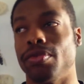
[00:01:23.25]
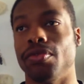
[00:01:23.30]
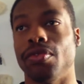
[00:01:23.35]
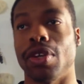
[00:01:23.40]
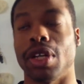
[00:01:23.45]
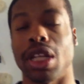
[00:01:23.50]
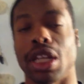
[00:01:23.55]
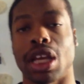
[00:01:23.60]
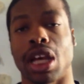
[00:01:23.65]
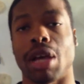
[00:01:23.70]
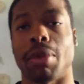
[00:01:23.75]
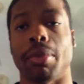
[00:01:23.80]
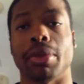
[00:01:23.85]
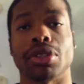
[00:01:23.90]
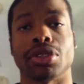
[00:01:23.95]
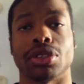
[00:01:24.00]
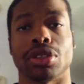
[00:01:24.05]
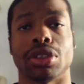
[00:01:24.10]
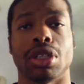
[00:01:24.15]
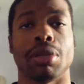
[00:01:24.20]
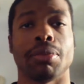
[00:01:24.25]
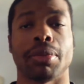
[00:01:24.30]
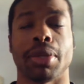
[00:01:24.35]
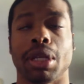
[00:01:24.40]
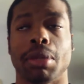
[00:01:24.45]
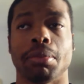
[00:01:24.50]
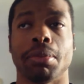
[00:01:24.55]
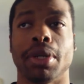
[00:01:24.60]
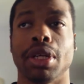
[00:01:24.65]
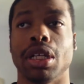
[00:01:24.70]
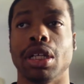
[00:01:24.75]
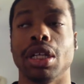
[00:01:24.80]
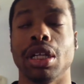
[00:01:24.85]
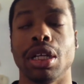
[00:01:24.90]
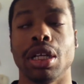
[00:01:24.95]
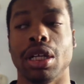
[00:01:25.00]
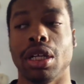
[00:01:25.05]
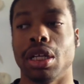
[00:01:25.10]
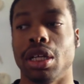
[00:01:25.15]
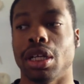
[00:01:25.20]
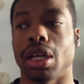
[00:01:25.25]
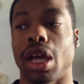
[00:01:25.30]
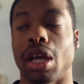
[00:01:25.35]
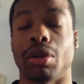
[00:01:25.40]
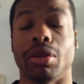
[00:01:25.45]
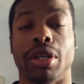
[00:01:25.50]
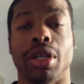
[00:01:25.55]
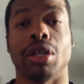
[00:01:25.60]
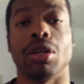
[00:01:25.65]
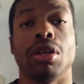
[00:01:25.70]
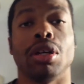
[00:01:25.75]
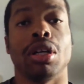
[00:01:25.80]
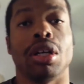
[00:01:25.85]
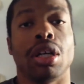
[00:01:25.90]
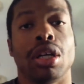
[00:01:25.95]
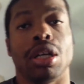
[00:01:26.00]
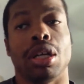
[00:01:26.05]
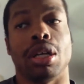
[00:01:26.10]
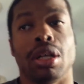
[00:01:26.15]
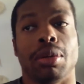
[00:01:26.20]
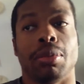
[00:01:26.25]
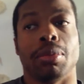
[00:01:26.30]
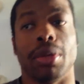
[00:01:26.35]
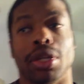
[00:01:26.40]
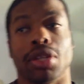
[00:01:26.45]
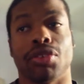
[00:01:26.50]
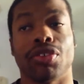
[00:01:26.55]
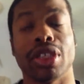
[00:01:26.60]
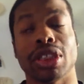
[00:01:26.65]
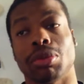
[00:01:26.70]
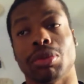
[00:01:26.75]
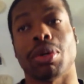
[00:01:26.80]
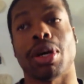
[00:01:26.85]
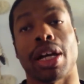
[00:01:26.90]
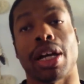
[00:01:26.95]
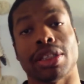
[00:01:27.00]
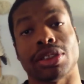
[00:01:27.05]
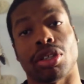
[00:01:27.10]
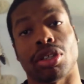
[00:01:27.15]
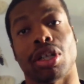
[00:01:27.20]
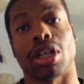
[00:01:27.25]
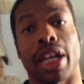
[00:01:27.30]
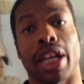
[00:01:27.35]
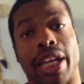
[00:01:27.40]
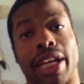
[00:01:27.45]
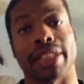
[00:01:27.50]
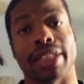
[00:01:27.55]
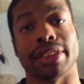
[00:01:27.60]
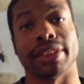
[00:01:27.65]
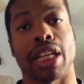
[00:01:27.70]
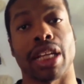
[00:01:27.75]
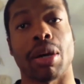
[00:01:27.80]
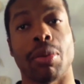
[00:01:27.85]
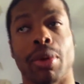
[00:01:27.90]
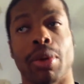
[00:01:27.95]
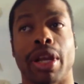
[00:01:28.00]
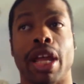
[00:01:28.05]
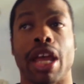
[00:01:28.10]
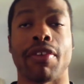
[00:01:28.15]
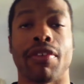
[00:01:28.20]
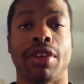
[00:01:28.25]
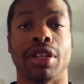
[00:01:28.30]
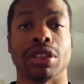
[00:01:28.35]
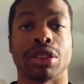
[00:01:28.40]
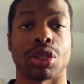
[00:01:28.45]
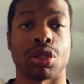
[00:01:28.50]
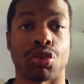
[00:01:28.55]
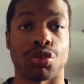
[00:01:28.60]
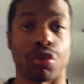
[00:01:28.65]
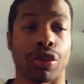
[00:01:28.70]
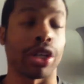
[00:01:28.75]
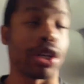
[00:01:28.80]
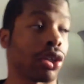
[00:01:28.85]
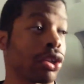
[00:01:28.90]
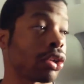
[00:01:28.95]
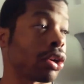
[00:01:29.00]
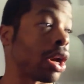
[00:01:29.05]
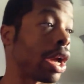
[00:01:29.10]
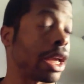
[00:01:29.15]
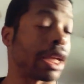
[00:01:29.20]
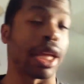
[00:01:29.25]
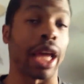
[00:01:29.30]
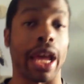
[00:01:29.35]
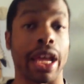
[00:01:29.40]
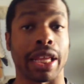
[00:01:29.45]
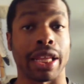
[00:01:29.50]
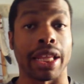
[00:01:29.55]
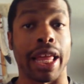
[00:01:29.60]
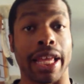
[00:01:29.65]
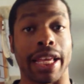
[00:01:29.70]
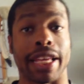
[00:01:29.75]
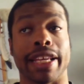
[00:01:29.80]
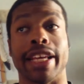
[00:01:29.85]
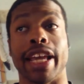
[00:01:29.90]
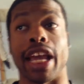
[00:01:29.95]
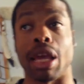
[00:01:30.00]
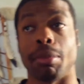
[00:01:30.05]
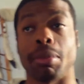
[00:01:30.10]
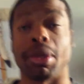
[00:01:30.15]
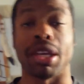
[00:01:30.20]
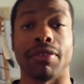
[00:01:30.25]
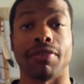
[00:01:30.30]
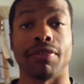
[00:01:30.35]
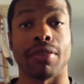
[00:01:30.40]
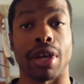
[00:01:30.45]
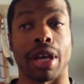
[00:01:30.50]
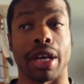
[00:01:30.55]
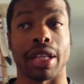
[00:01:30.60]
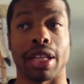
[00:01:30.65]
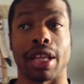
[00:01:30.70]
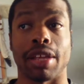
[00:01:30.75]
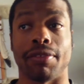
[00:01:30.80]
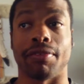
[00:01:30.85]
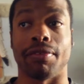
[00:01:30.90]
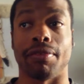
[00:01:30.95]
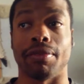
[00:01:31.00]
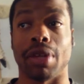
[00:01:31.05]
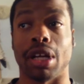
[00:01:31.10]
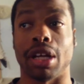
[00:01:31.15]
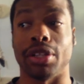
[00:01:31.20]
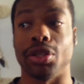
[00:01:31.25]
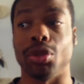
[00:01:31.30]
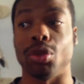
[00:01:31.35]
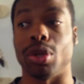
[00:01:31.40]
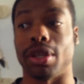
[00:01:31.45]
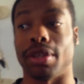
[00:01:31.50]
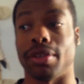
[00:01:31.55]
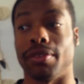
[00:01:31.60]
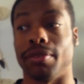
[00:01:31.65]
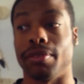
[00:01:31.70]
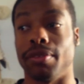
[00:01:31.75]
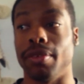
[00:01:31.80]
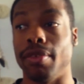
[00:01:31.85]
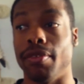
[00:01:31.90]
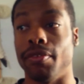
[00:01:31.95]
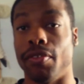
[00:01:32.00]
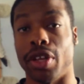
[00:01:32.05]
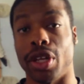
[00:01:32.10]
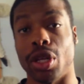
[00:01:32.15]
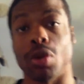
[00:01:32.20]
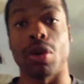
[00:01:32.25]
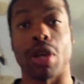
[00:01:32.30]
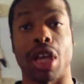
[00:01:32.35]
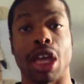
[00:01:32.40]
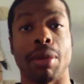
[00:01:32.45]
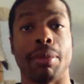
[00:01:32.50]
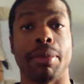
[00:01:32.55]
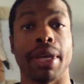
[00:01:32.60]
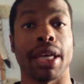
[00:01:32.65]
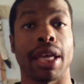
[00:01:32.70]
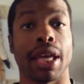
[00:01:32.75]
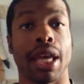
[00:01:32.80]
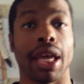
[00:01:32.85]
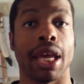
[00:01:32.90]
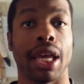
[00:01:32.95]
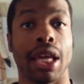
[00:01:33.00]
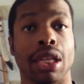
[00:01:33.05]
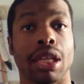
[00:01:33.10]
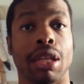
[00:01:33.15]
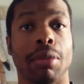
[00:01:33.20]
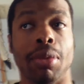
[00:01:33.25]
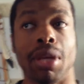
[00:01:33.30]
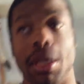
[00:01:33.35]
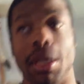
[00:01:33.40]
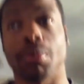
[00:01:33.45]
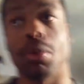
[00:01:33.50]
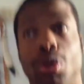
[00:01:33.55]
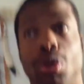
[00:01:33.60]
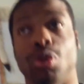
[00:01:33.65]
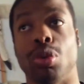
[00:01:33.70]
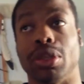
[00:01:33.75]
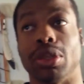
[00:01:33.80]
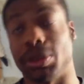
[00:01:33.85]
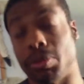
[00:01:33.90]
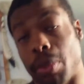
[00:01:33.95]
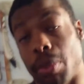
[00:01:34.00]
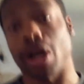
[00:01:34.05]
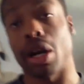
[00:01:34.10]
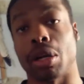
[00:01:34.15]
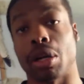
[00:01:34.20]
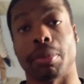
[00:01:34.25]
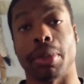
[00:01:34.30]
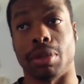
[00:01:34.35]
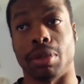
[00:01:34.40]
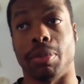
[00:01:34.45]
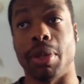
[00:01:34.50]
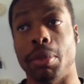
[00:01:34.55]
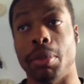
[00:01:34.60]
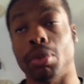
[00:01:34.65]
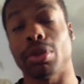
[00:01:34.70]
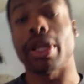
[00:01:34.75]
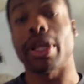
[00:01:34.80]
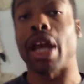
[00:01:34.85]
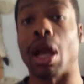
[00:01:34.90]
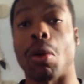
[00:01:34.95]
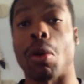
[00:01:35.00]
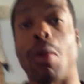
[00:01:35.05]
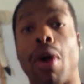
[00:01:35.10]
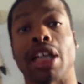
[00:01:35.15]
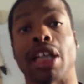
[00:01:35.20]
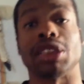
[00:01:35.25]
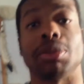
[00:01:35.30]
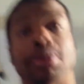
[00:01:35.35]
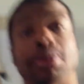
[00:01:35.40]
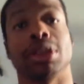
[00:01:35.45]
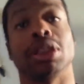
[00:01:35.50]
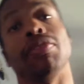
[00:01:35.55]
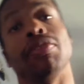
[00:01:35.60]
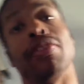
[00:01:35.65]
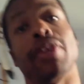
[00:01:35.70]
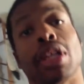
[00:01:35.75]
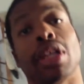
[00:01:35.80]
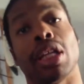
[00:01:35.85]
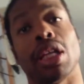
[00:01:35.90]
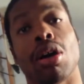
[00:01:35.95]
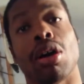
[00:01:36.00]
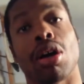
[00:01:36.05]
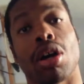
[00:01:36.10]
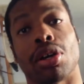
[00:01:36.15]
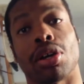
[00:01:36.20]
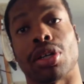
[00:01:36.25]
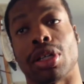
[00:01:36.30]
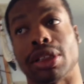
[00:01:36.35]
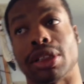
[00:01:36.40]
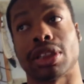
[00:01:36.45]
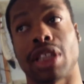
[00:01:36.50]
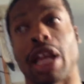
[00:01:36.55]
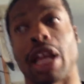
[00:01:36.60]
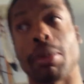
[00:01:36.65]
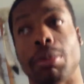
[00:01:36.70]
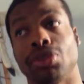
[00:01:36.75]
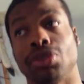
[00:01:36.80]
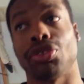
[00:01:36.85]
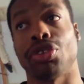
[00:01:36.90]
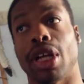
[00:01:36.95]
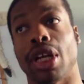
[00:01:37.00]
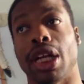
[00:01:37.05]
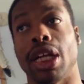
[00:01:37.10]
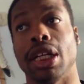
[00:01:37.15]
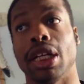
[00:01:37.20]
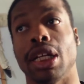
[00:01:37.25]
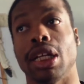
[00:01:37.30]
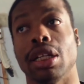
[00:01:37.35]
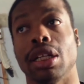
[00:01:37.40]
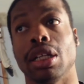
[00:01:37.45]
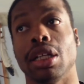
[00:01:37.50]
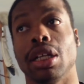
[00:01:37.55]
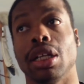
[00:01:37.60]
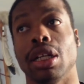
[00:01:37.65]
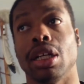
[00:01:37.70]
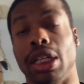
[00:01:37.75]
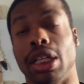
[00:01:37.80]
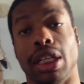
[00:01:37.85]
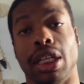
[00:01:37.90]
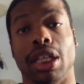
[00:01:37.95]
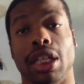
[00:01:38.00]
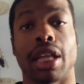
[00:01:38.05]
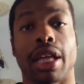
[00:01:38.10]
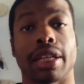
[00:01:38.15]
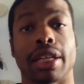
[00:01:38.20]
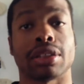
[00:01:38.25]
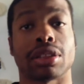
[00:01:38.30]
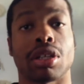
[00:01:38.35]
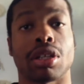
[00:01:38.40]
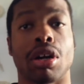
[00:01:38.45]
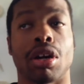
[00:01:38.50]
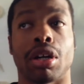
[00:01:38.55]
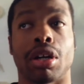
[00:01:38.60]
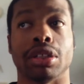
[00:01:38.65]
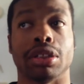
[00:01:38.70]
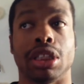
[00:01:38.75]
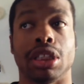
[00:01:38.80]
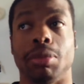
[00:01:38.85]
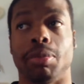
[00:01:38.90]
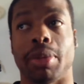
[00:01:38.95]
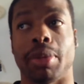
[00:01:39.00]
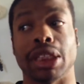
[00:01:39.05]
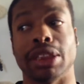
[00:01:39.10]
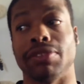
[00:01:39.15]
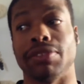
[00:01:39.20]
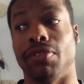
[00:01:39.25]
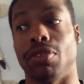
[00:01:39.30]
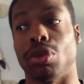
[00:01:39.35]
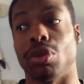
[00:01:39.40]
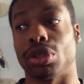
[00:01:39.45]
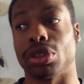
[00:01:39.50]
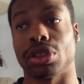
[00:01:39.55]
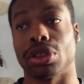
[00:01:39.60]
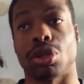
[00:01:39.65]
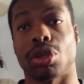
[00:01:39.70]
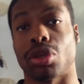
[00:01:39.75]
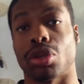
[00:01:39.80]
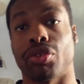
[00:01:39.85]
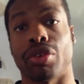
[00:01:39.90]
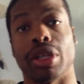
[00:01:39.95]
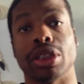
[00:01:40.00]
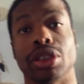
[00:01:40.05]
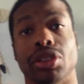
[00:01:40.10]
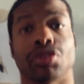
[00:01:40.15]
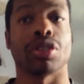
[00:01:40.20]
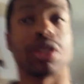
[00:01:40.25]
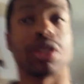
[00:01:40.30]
funny comments or something, but I don't know. But the reason why I started, like I said, I wouldn't have it as a career. I, I like gaming. I love uh, doing video gaming, and the people who inspired me, the people that I watch specifically, are The Slap Train. He, he likes cars. He plays Forza or Gran